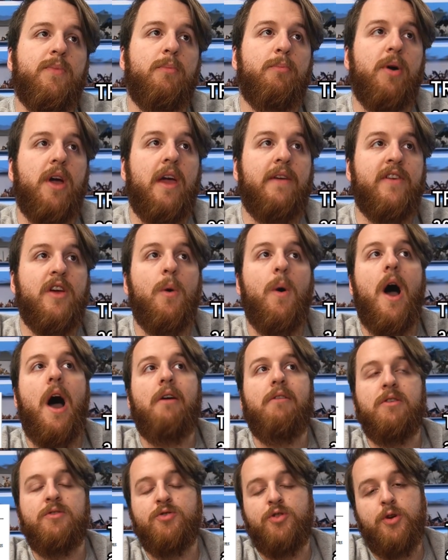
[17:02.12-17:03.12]
But if you
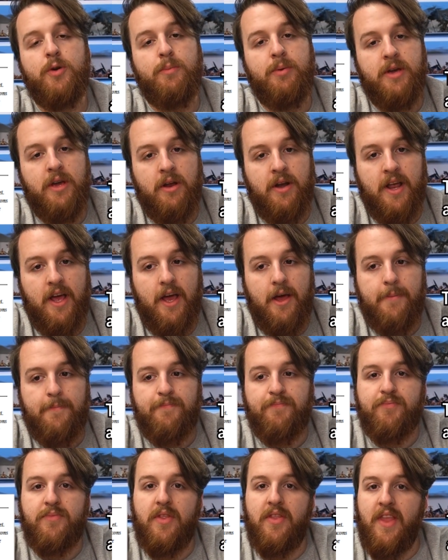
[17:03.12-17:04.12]
are a troop unit,
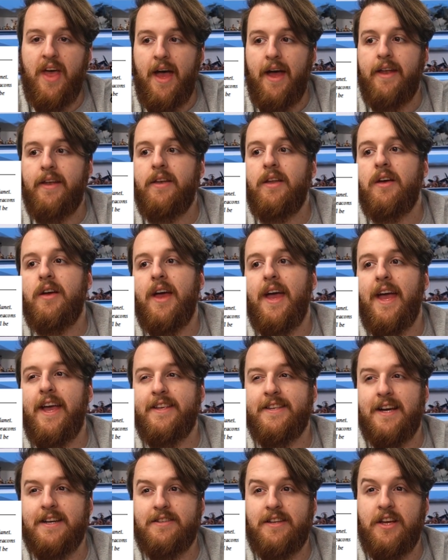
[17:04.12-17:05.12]
then
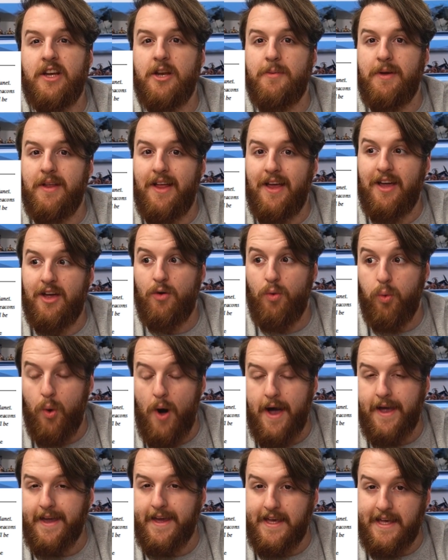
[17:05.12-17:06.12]
it's actually going to be like
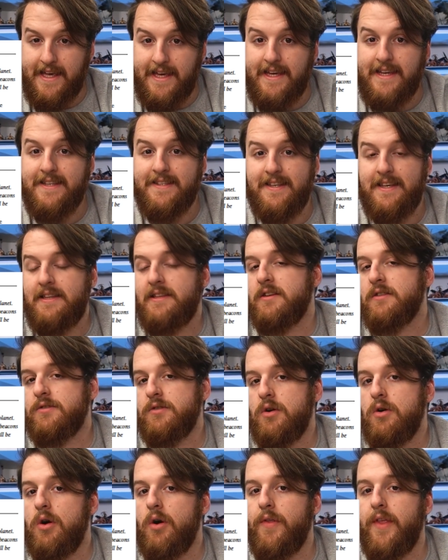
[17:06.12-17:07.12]
quite easy to
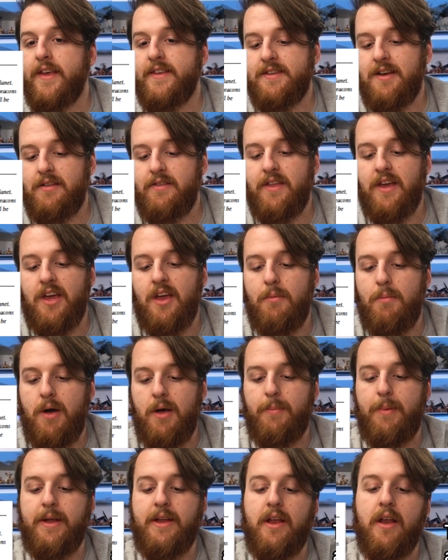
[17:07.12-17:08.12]
score this, I think, in my
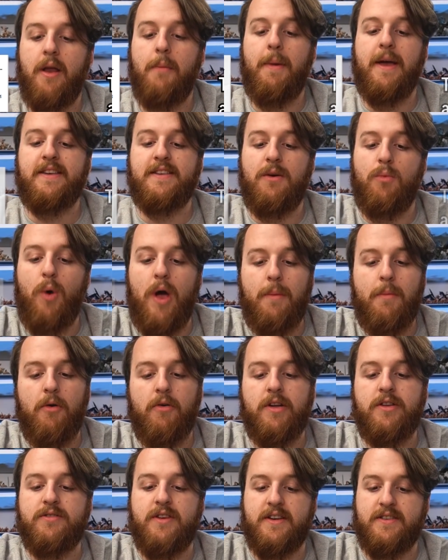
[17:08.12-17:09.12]
opinion. It makes it way
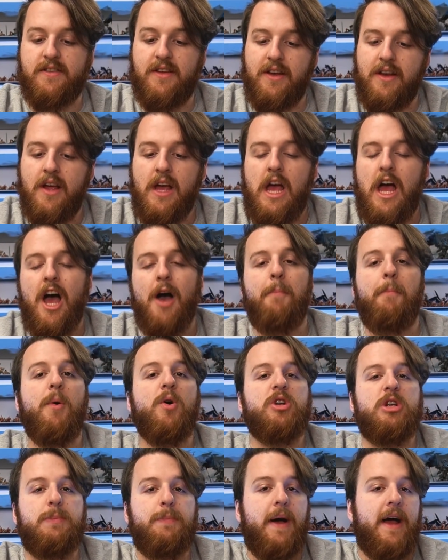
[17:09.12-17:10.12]
more interesting and
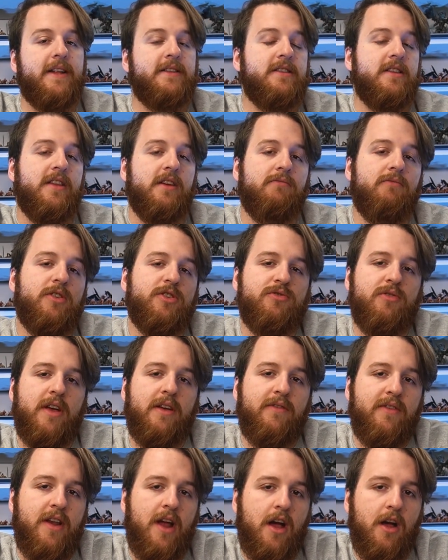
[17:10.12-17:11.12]
much better than
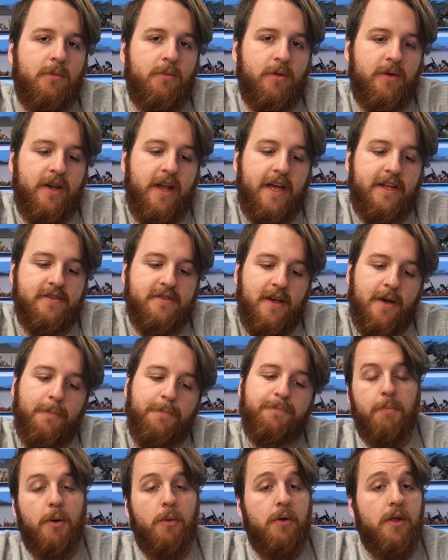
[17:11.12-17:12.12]
Retrieve Command Data.
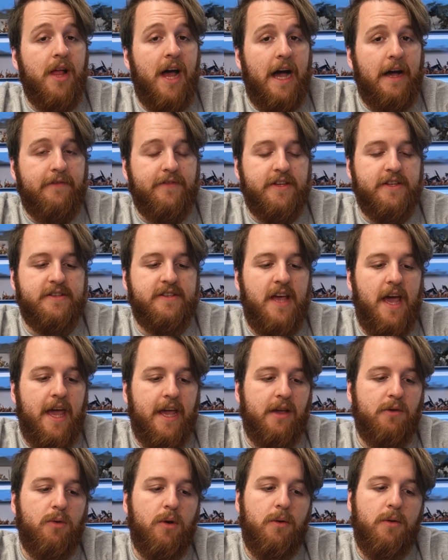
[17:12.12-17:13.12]
But we'll have to
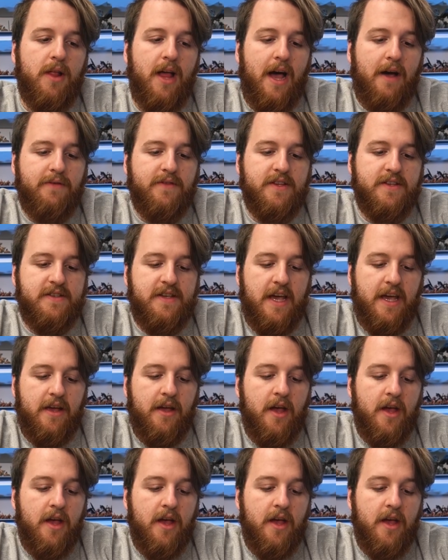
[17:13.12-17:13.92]
see. We will have to see.